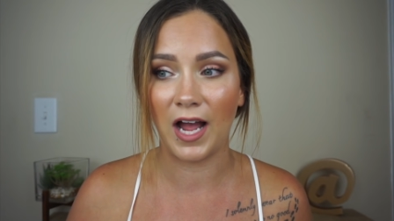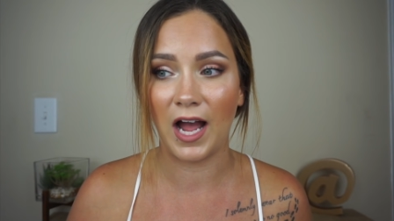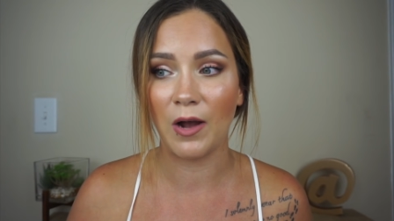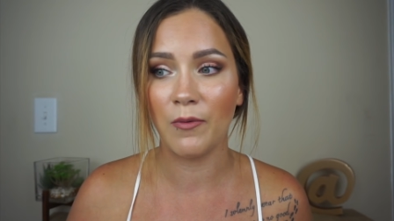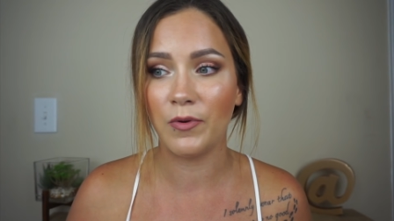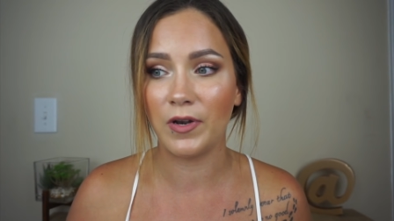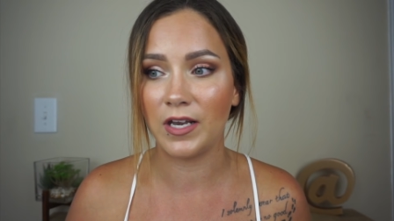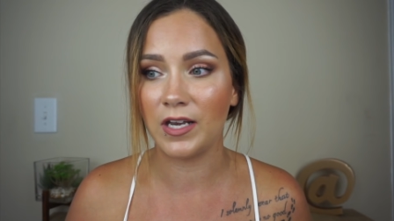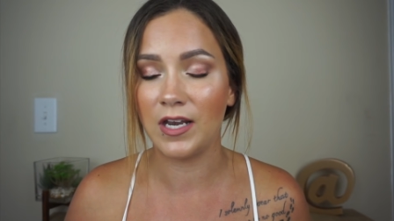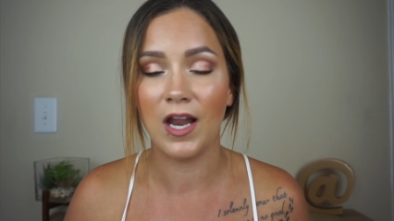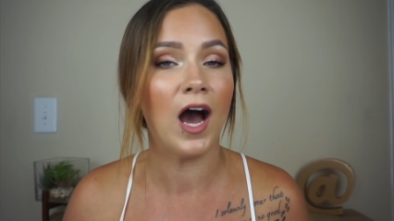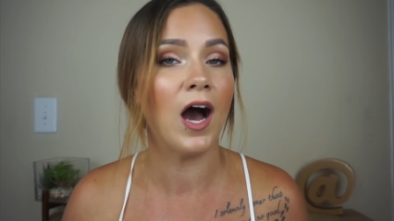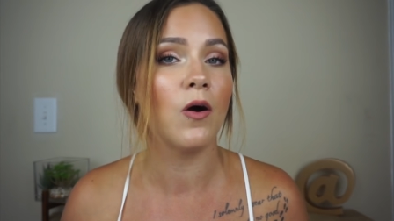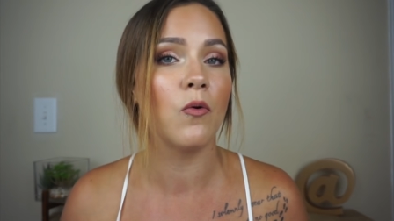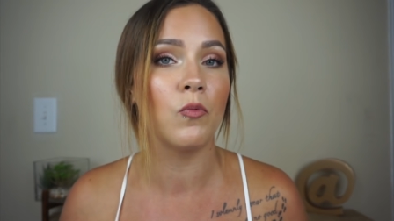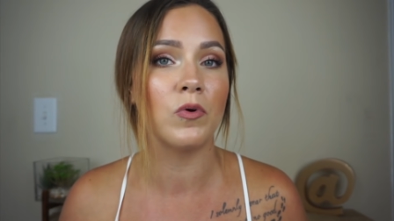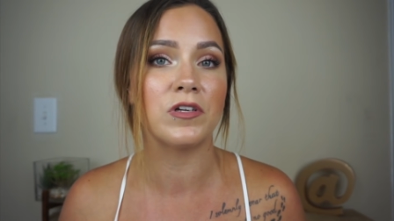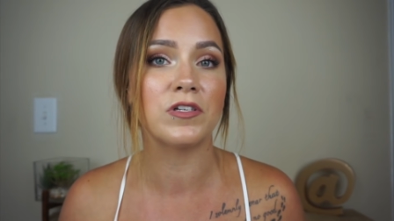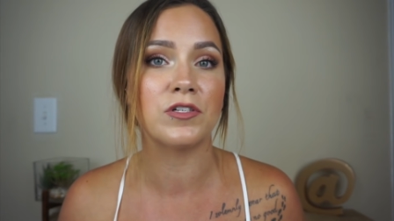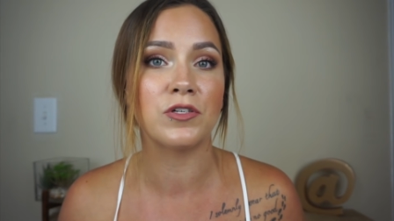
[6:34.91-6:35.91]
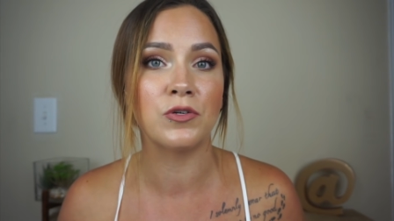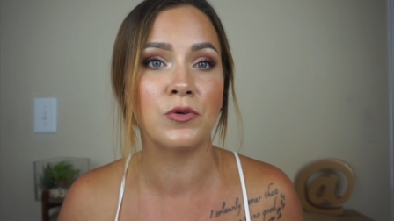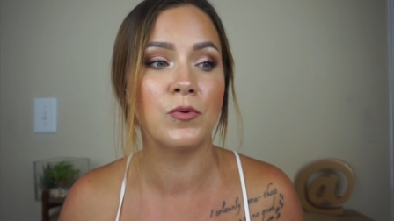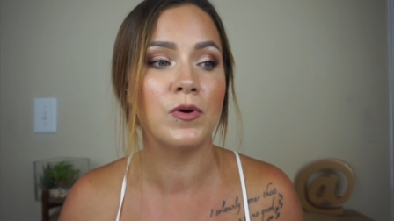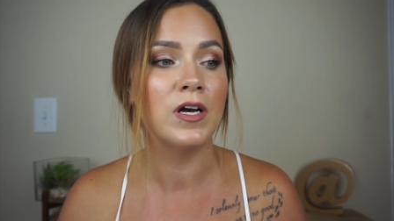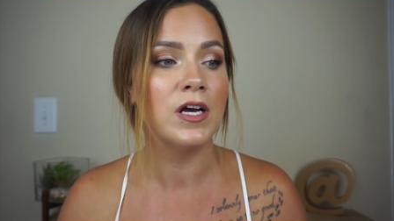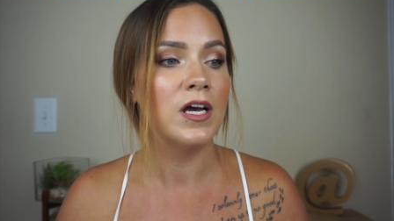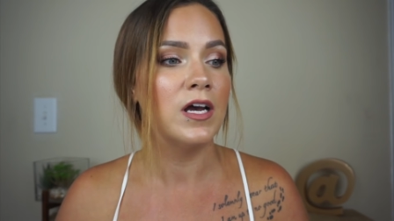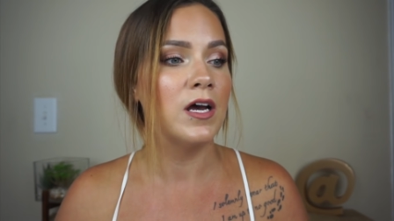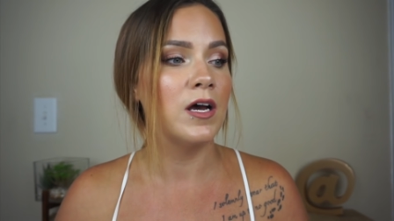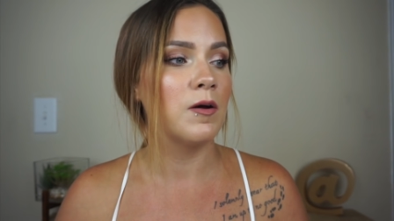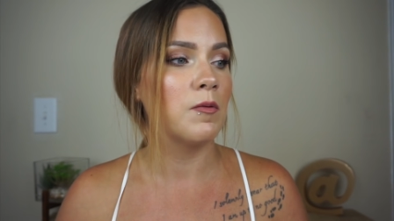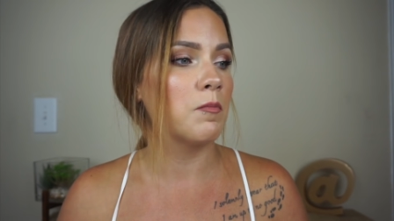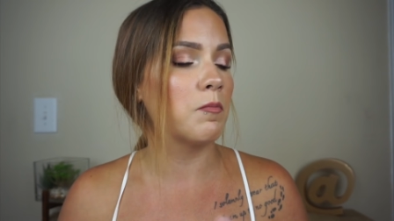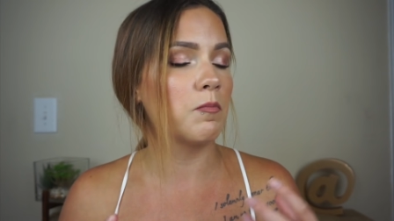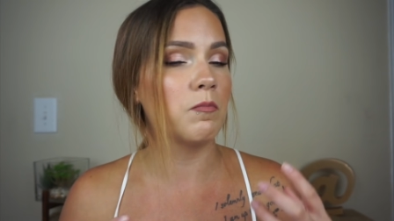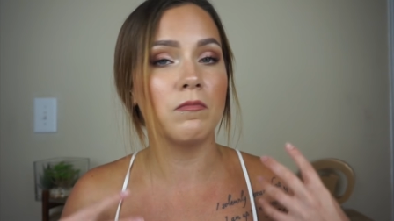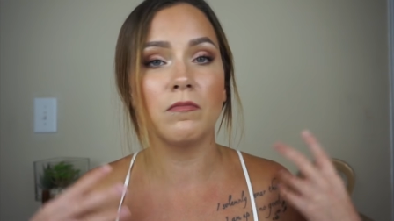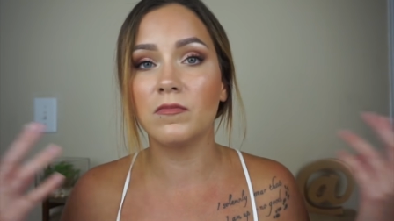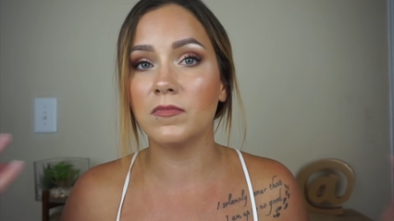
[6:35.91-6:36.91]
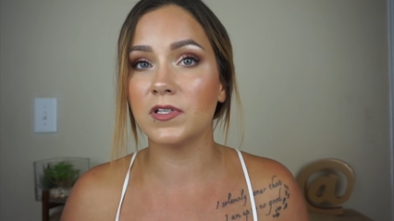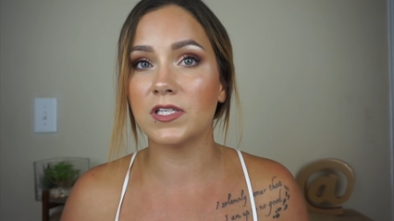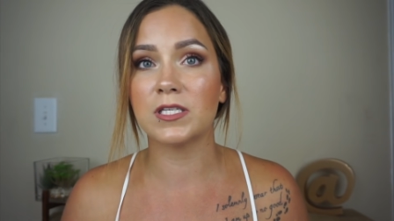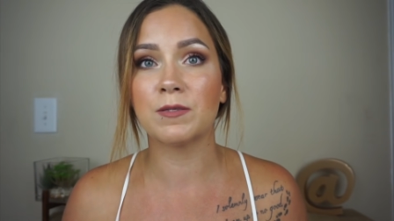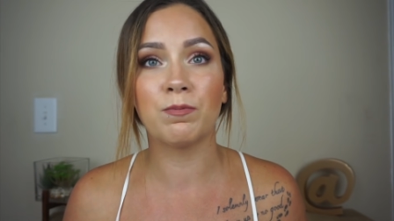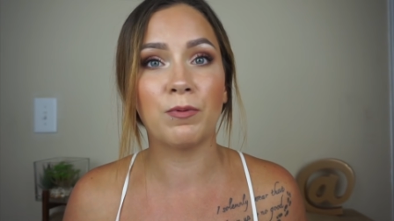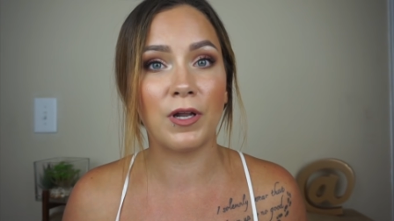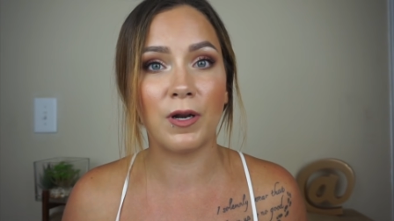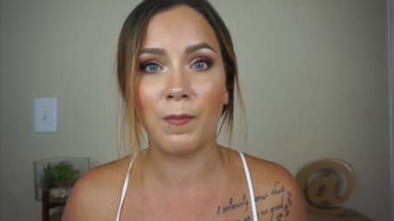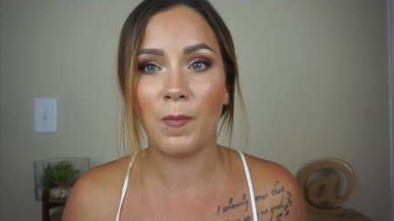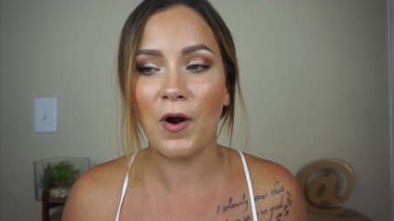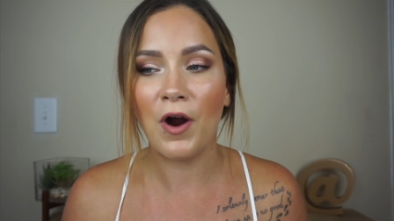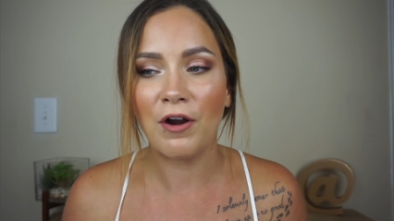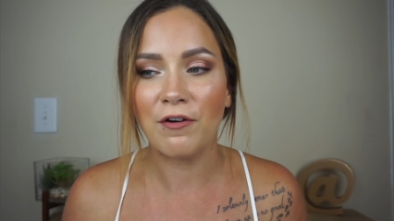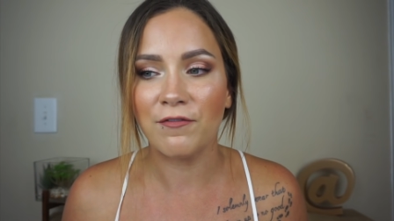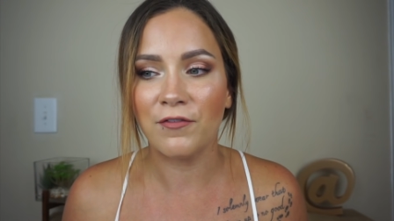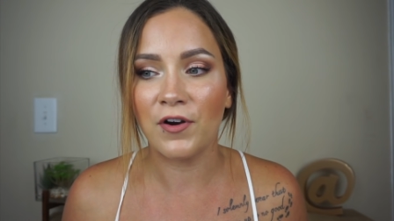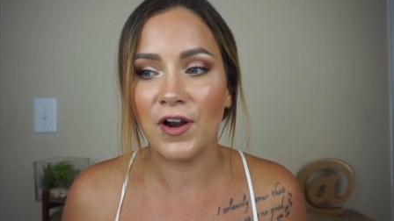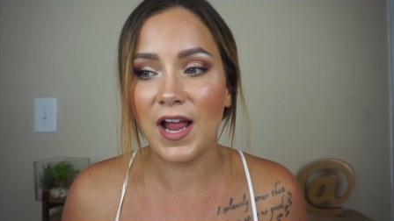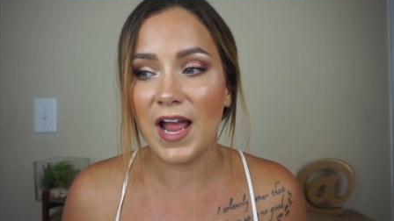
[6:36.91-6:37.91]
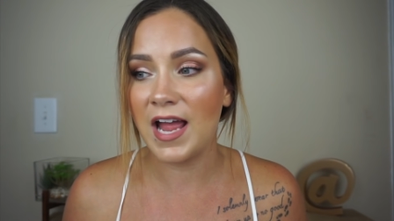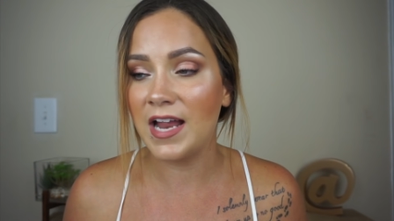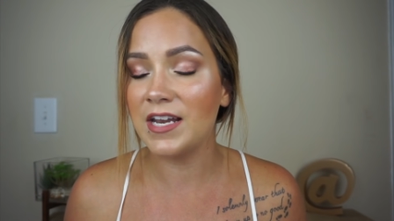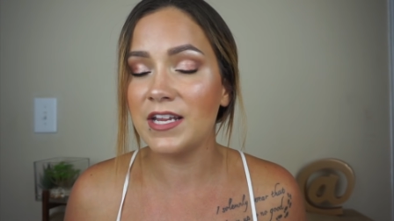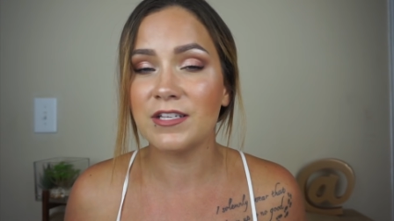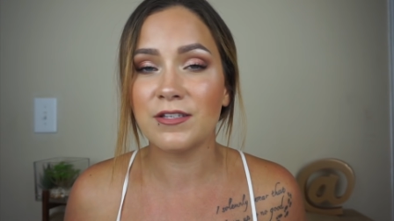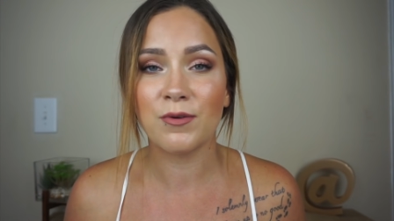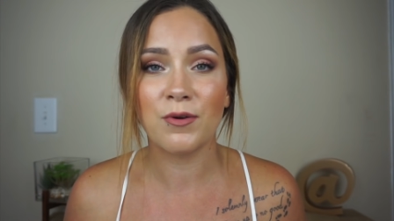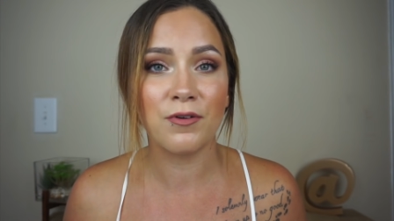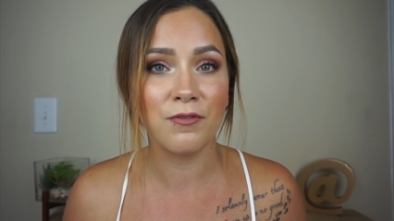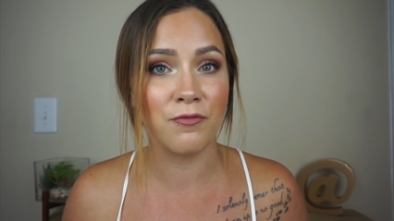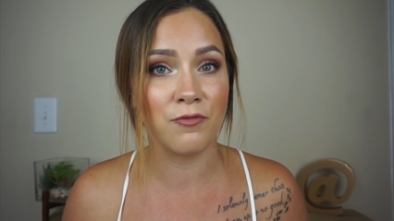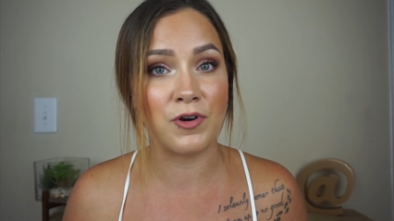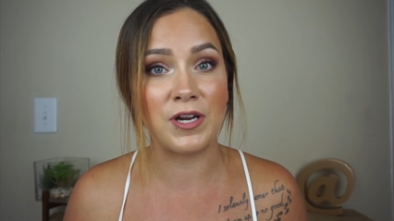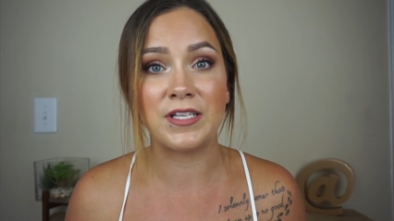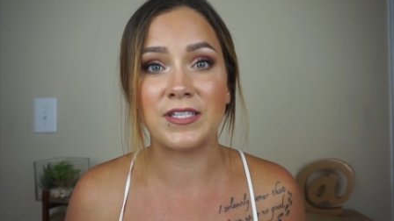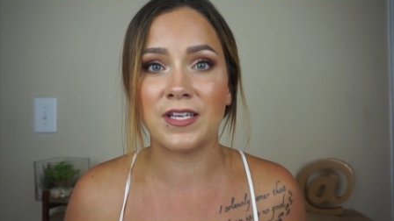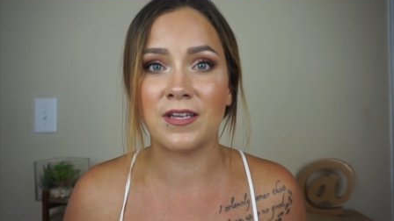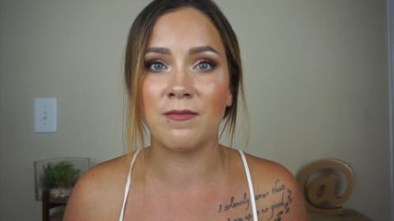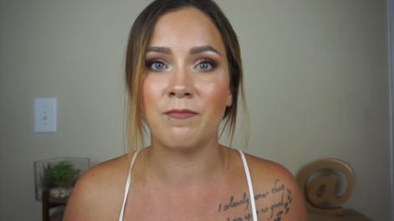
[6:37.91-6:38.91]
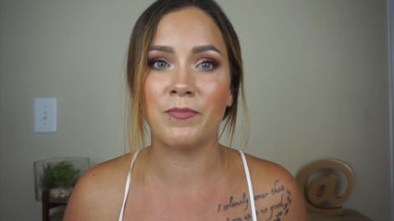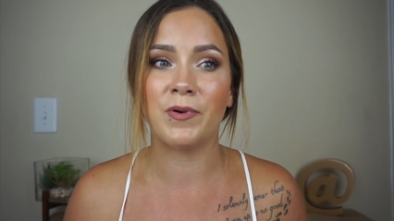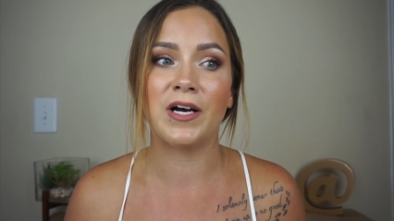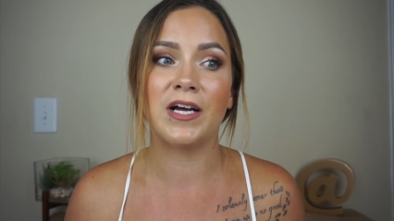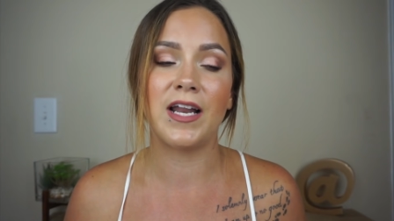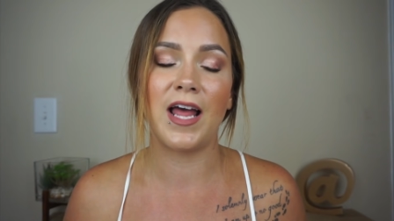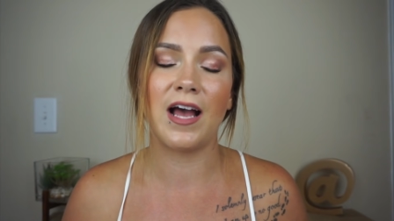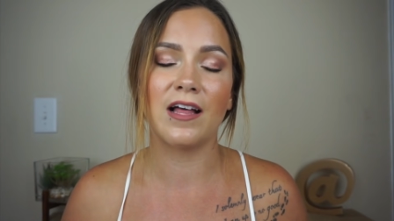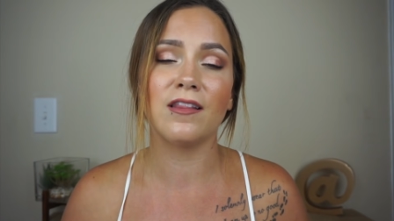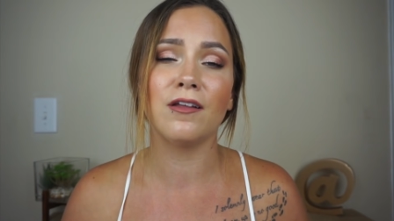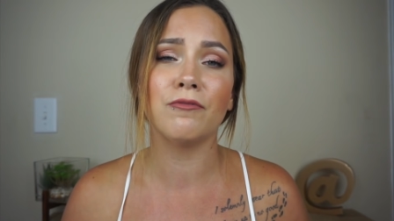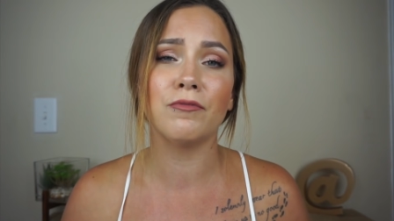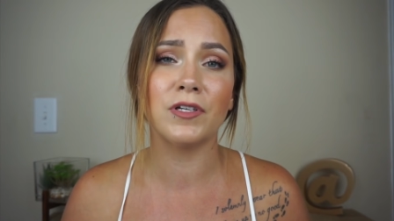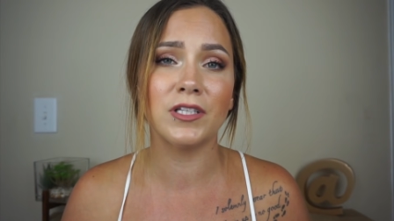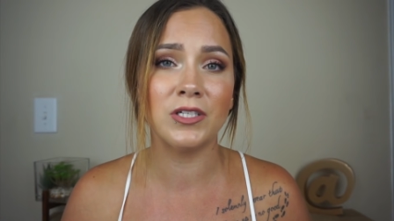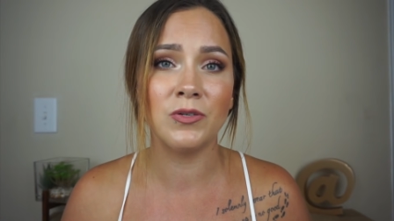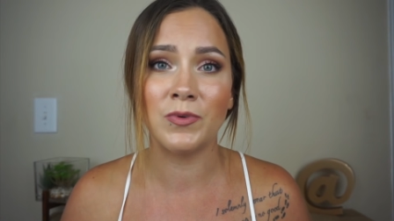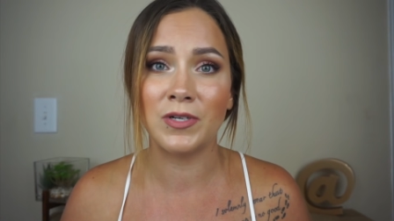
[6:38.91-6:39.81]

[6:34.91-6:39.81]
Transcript: I would not want to split apart for any sort of reason, but Ella really